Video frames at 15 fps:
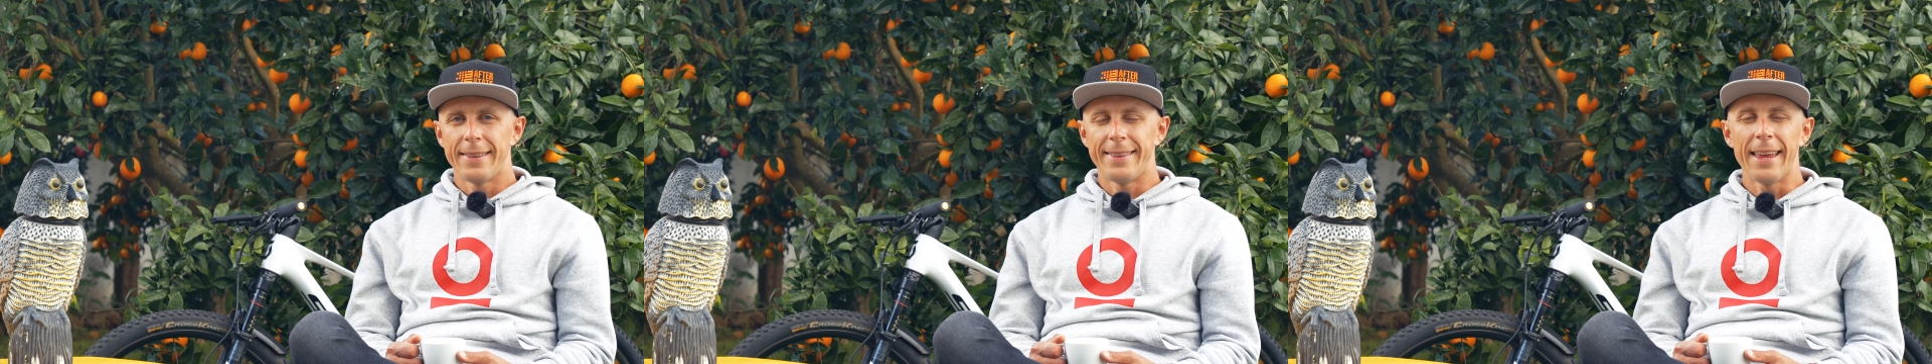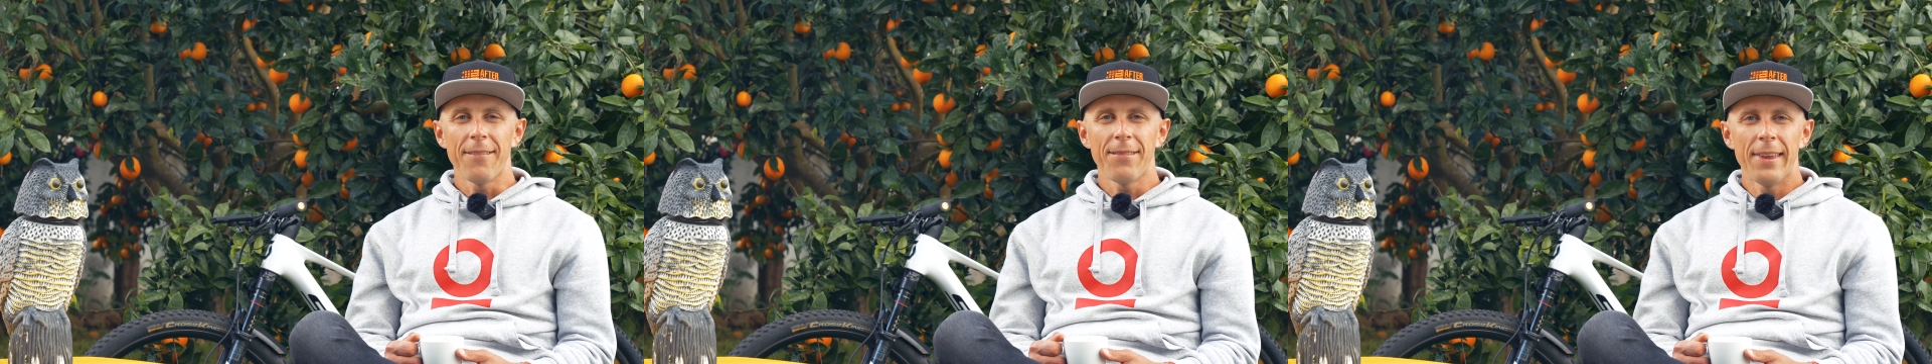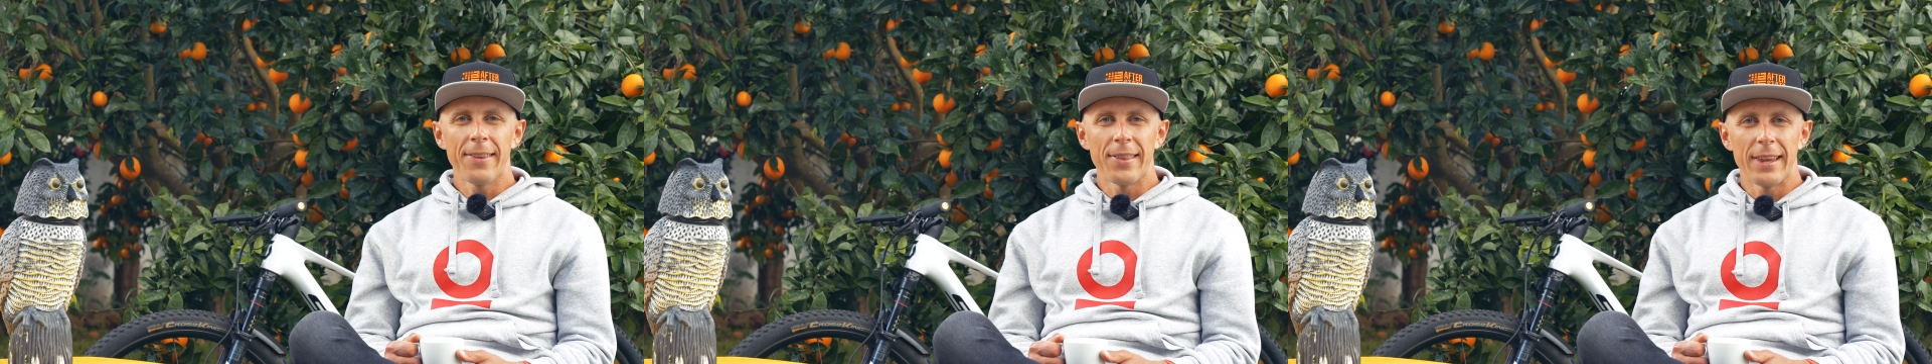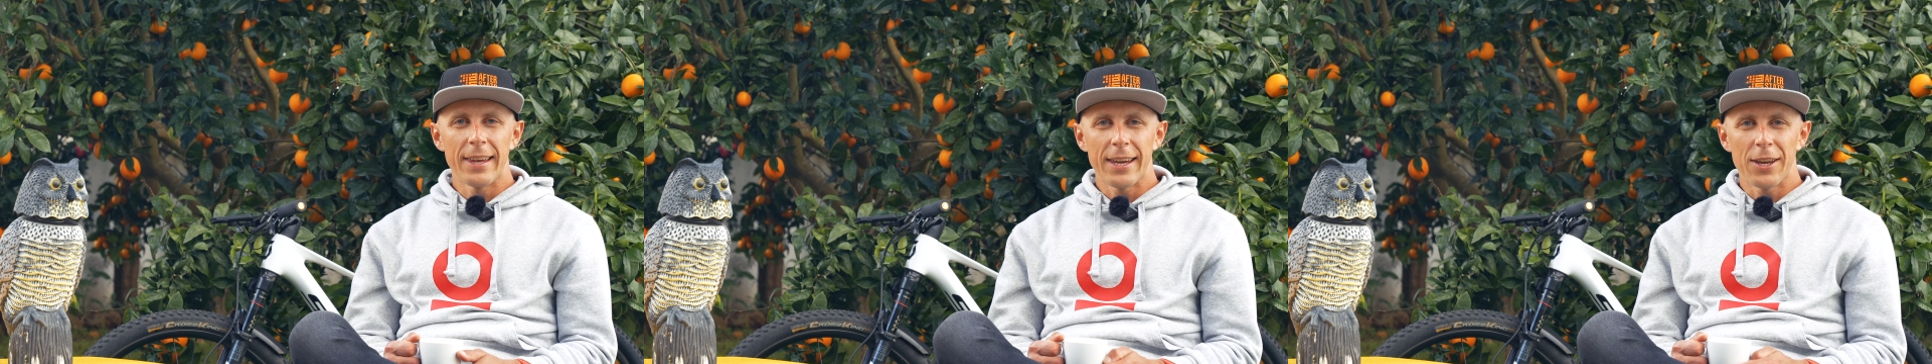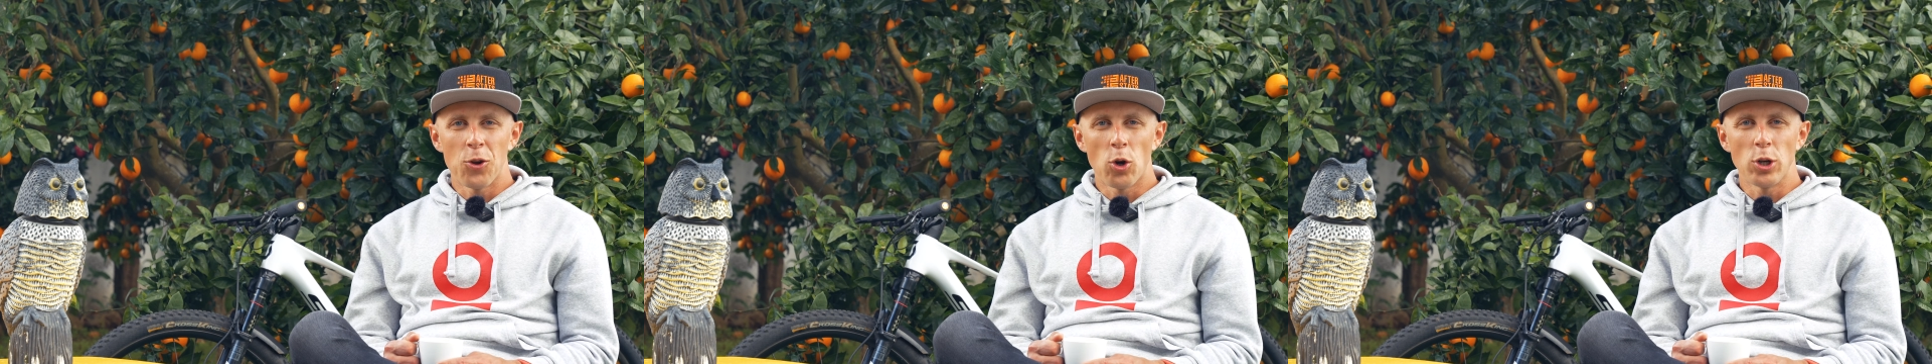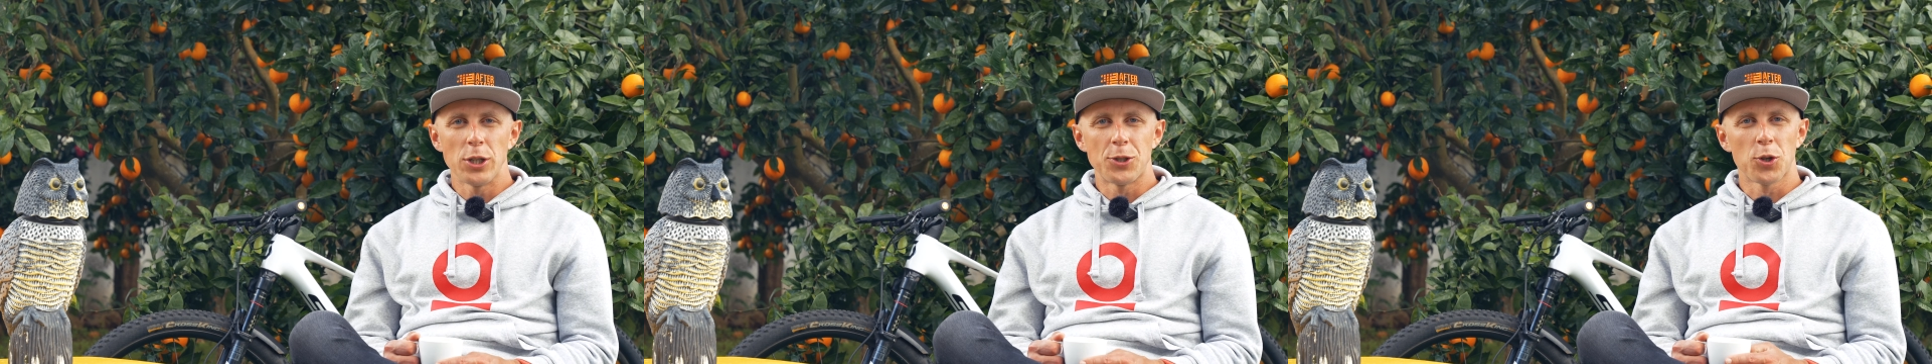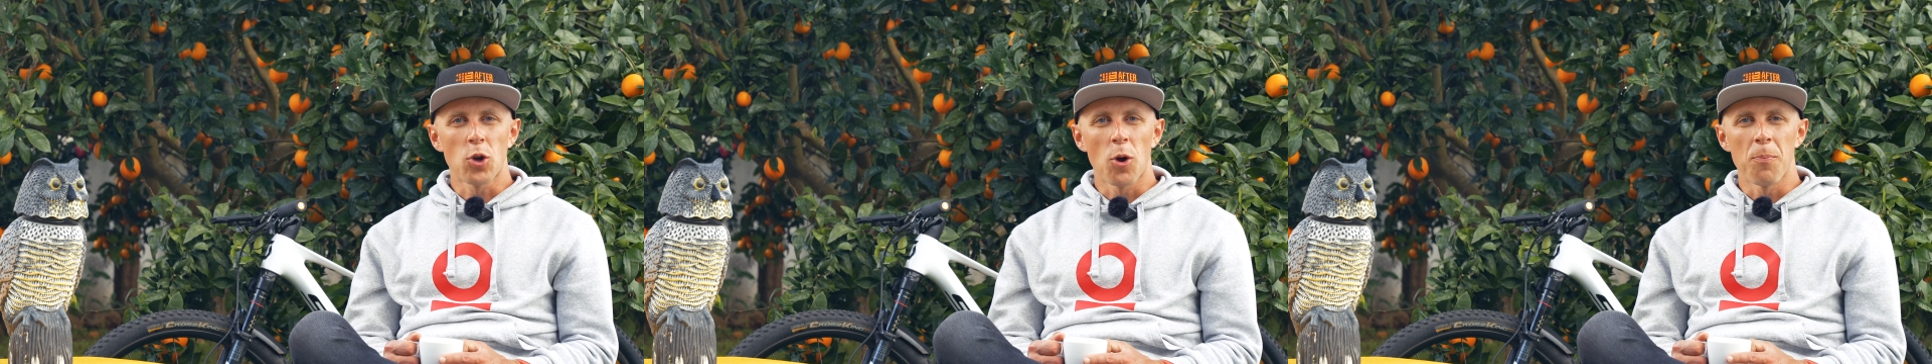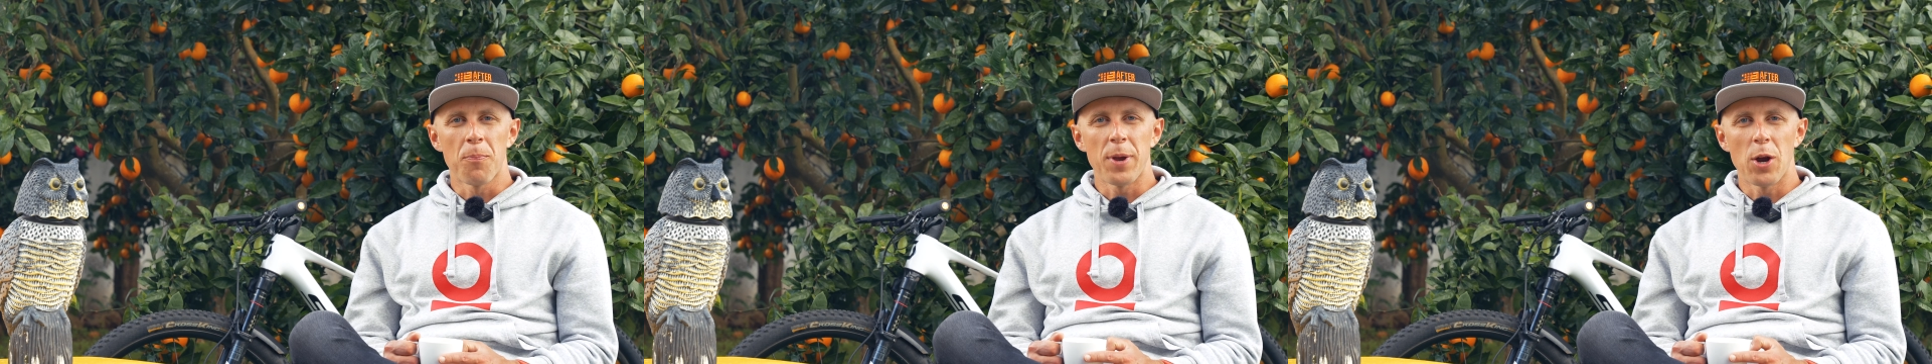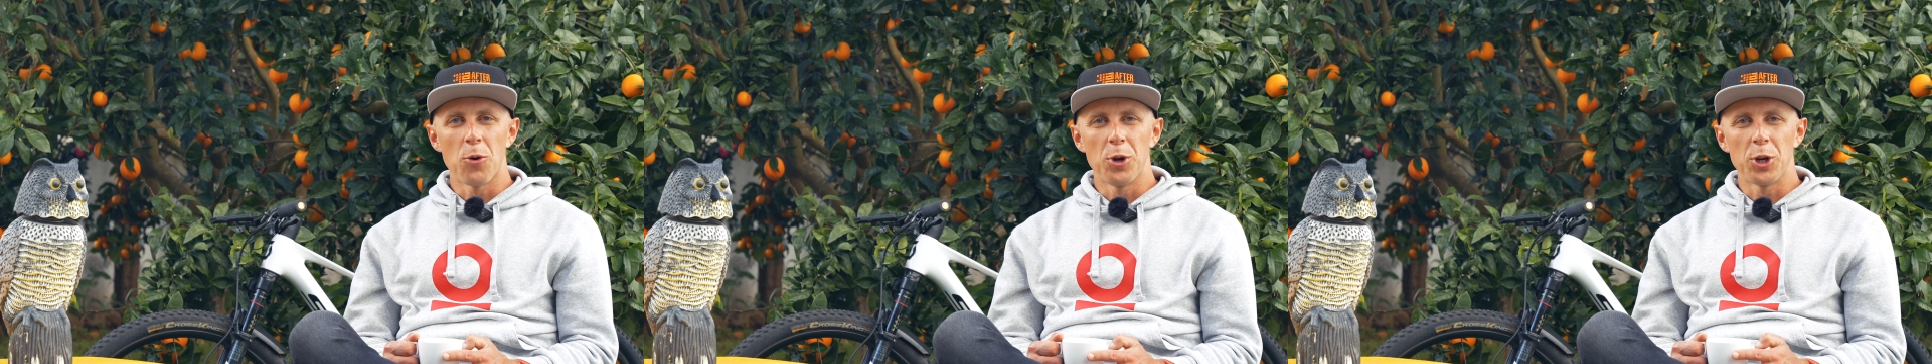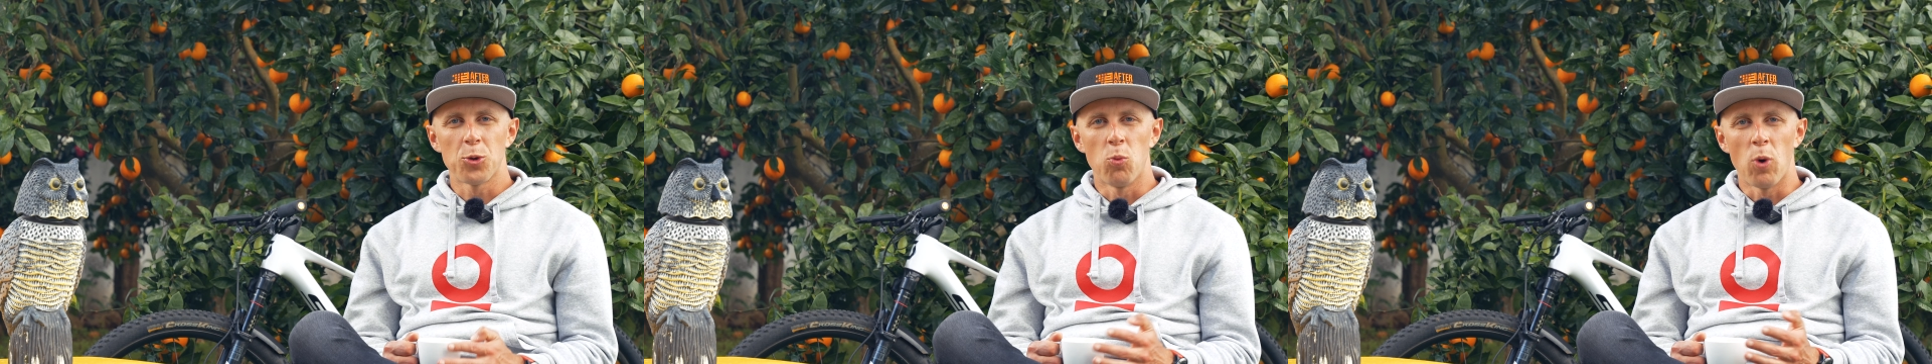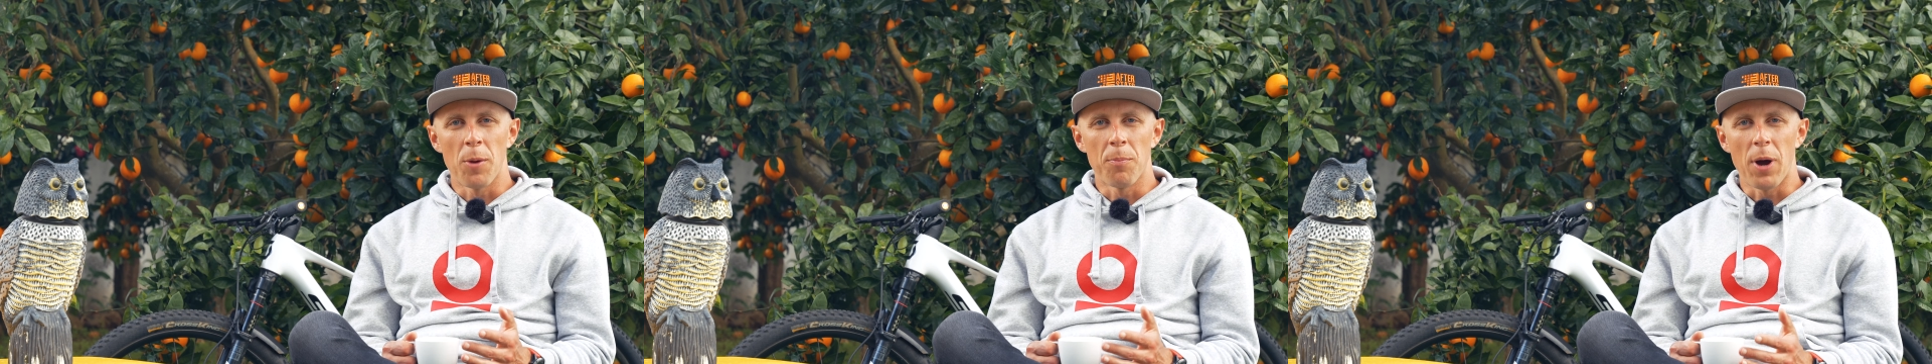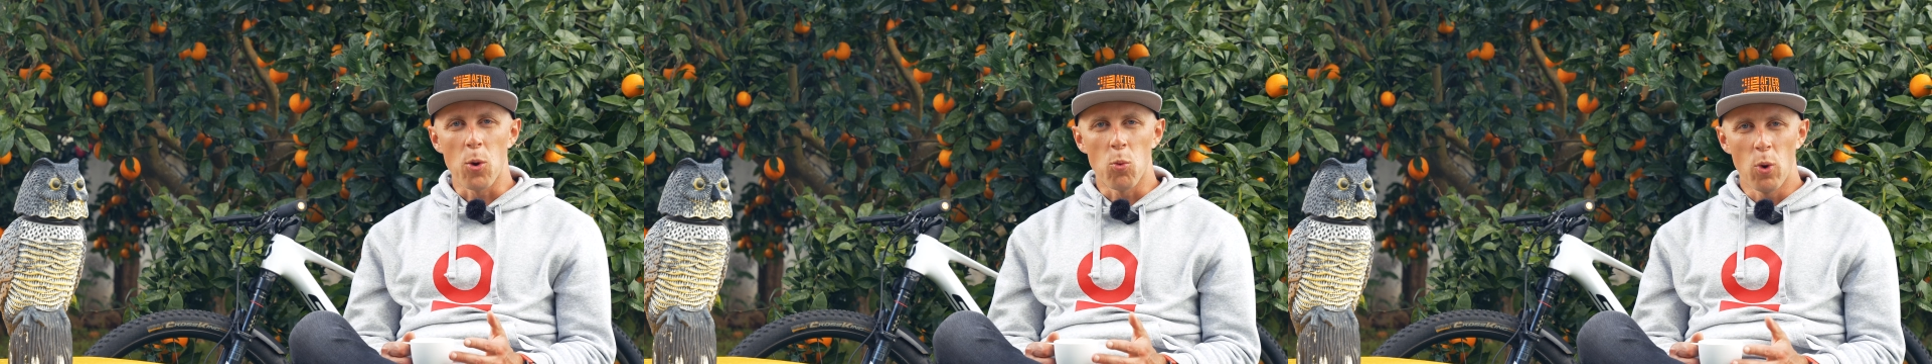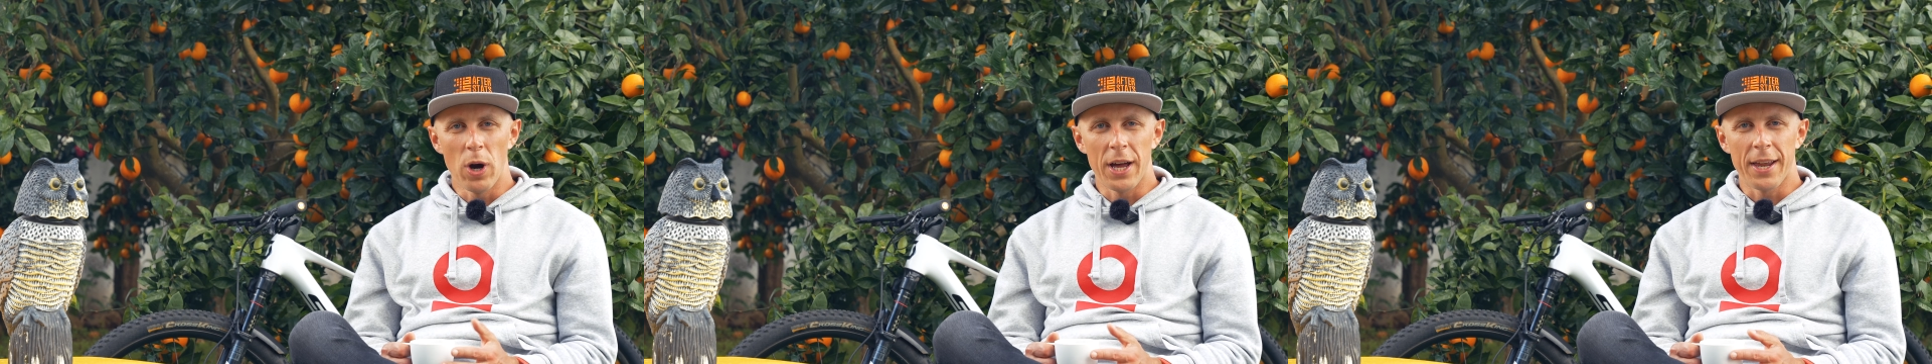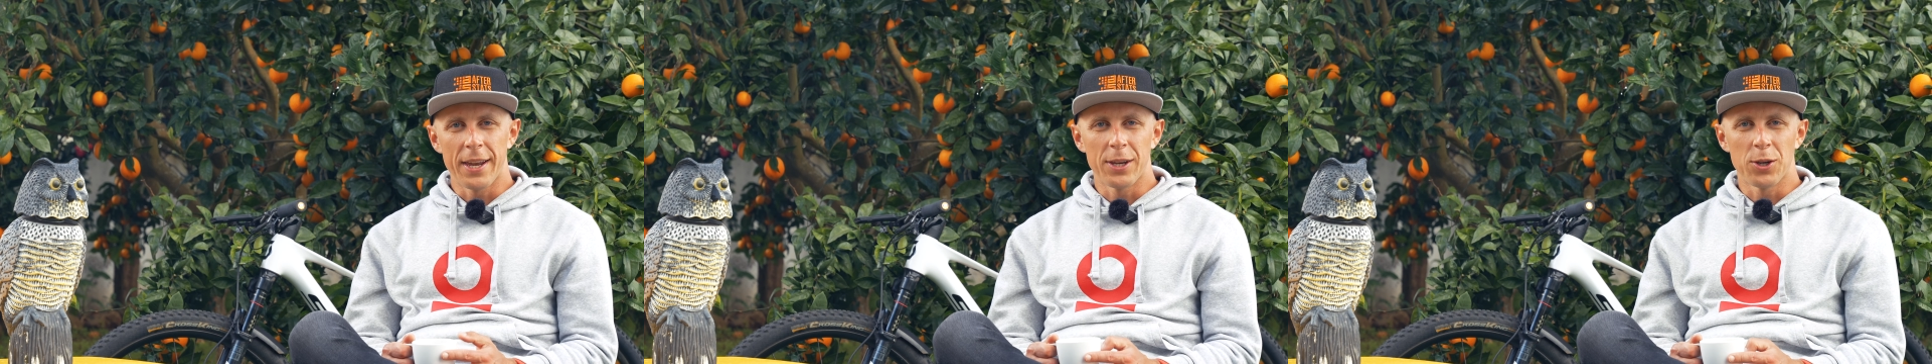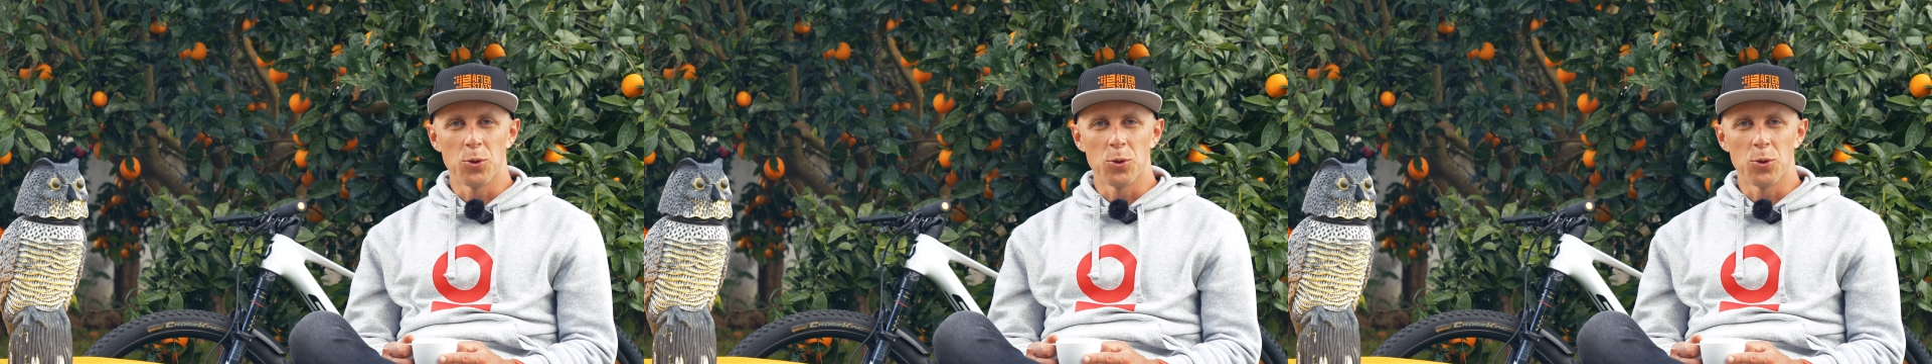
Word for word: Definitely, in order to compare it one by one,